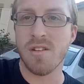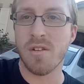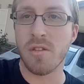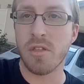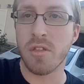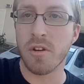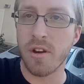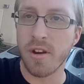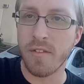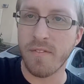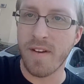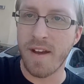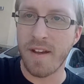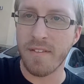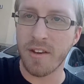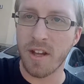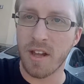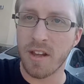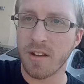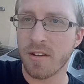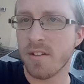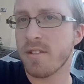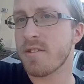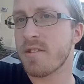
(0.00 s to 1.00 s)

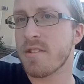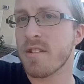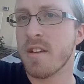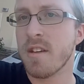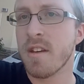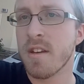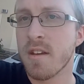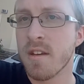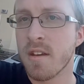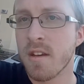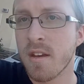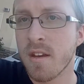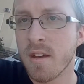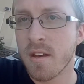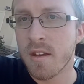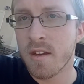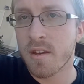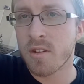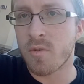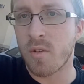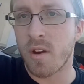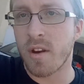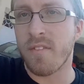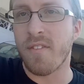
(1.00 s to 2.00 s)
$35,
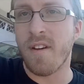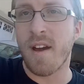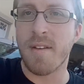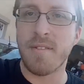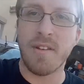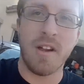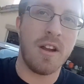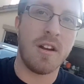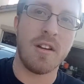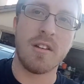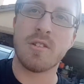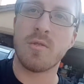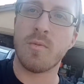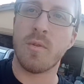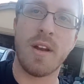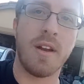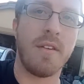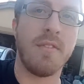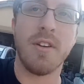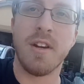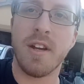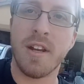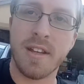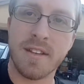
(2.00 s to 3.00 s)
$25,
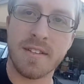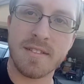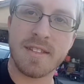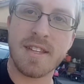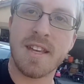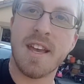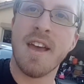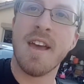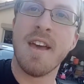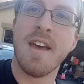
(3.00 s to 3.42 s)
whatever it is,